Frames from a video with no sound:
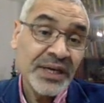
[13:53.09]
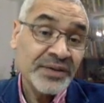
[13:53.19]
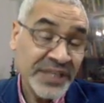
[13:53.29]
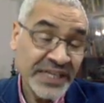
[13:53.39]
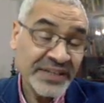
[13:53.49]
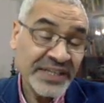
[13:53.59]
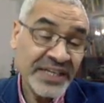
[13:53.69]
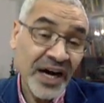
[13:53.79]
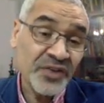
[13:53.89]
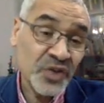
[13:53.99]
the
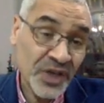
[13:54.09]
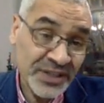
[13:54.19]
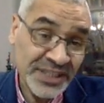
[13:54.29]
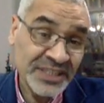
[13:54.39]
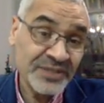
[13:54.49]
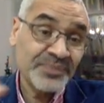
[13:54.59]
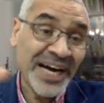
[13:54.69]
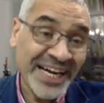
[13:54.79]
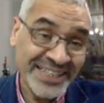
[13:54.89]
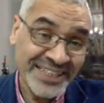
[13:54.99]
other countries
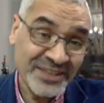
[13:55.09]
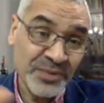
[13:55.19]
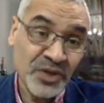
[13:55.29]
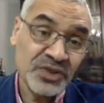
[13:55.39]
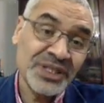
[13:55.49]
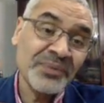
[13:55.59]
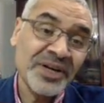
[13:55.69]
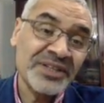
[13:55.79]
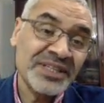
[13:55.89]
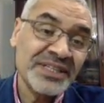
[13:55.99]
practiced, because some
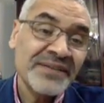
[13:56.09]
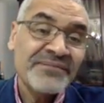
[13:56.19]
countries